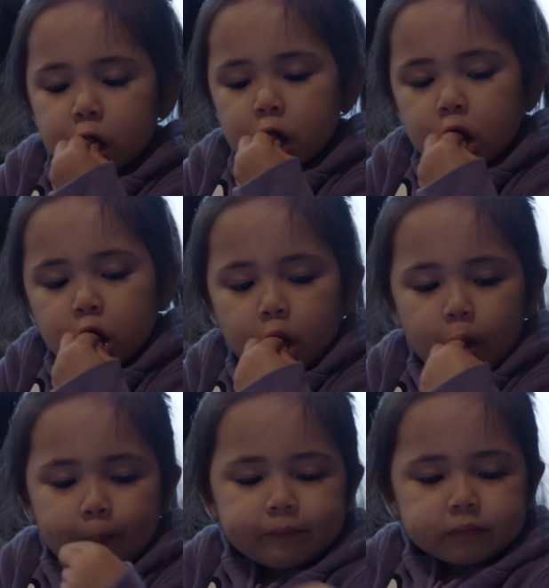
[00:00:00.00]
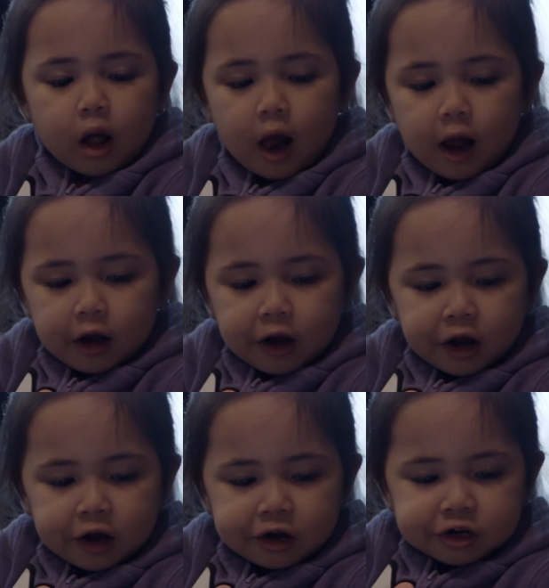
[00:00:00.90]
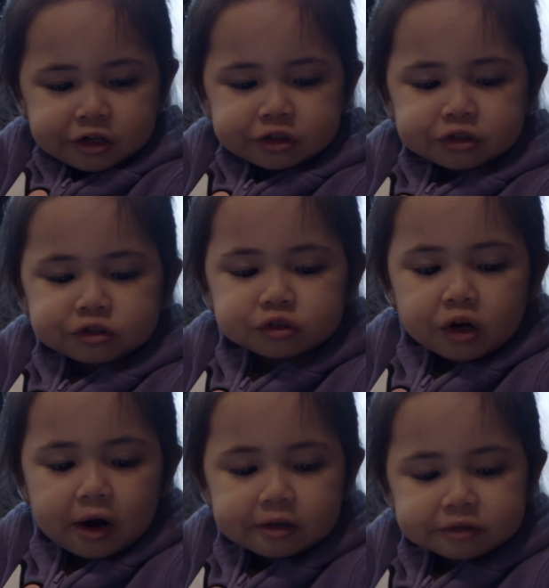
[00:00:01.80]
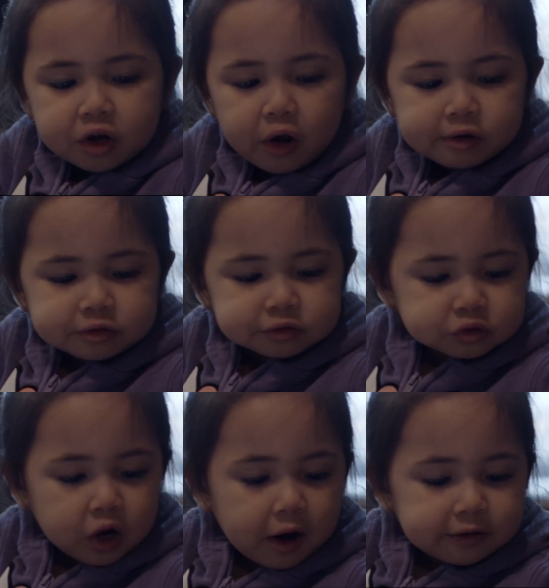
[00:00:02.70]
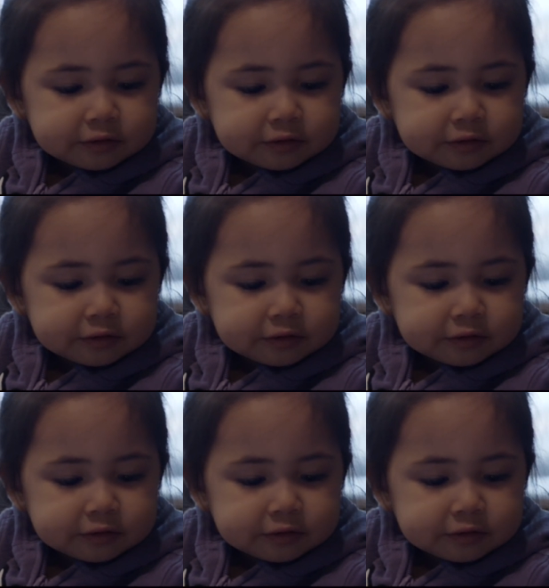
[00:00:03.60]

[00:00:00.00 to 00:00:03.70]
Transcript: I know there's already a lot of videos about this lens out there,